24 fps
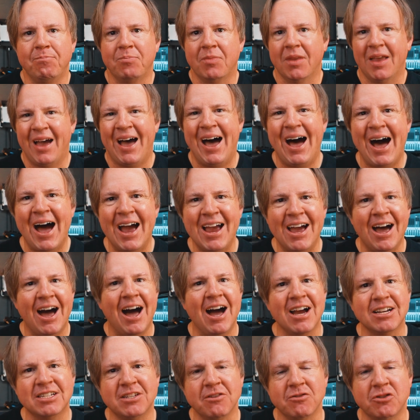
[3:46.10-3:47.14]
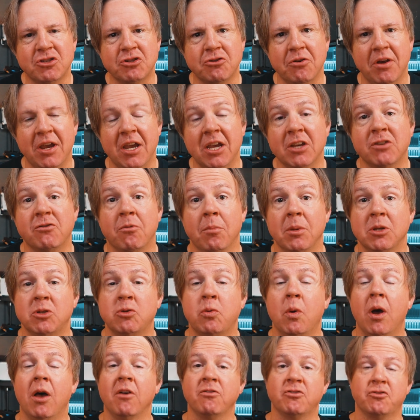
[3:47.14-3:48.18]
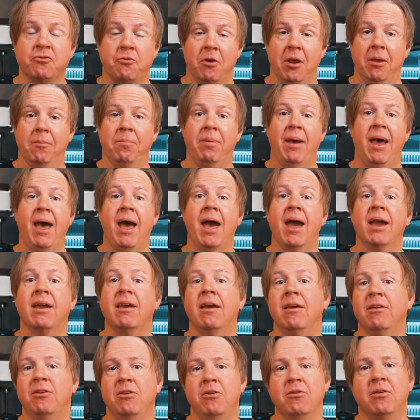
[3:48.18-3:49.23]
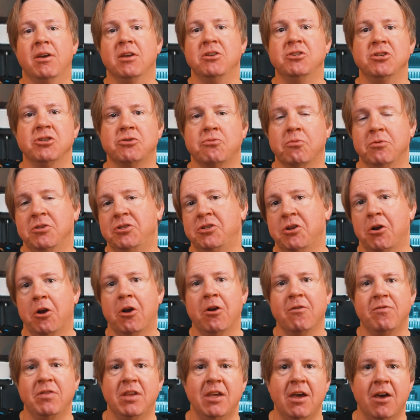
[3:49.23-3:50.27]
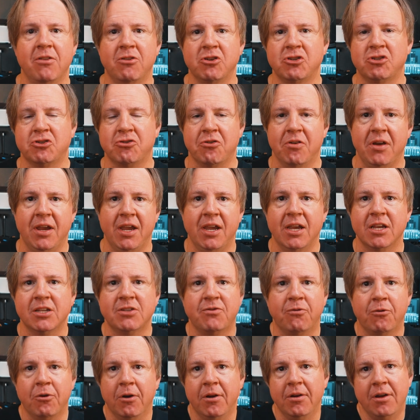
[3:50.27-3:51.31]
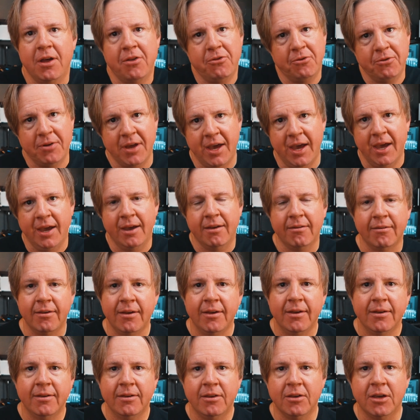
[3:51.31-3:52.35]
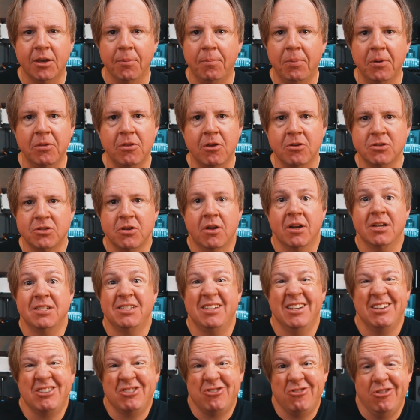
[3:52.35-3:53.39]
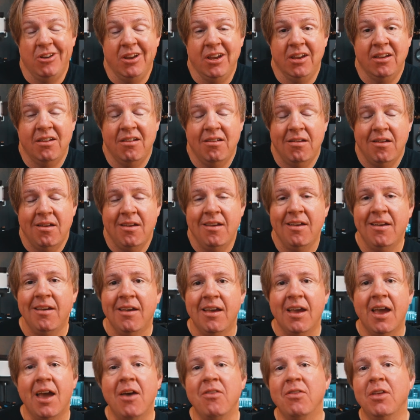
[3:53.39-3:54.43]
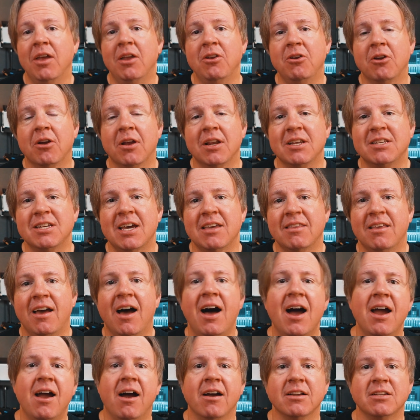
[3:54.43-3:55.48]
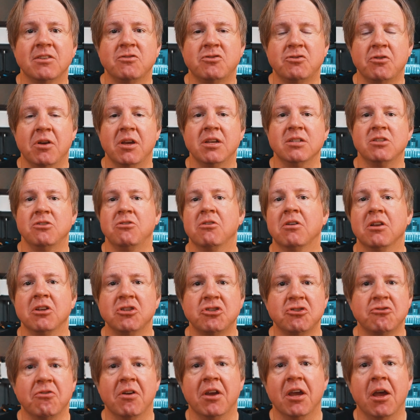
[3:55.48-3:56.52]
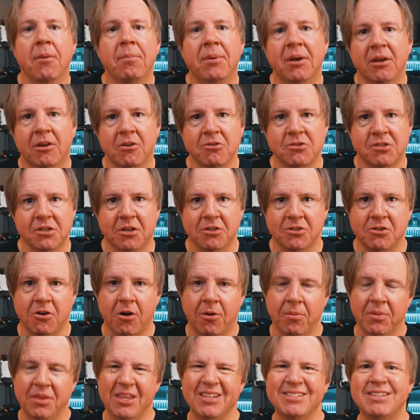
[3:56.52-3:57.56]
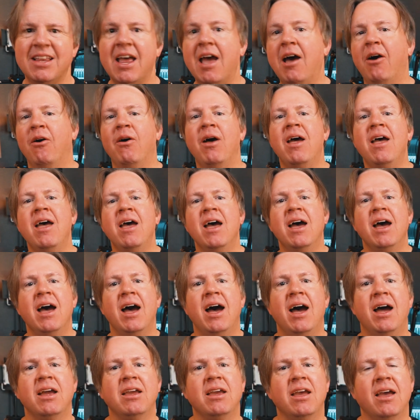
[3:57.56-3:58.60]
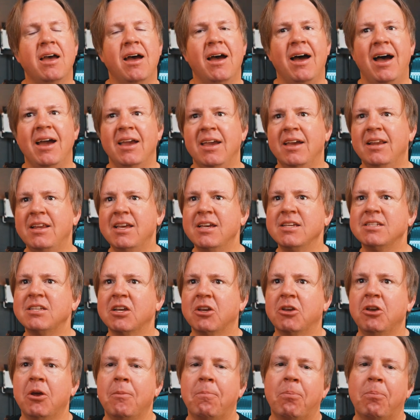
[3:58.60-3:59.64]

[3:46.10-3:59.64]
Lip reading: high octave strings from a 12-string pack, you can just reserve the other strings for another day. You can put those on a 6-string. And then you're going to take the high octave strings and you're going to string up an acoustic guitar with this. Now, it is a good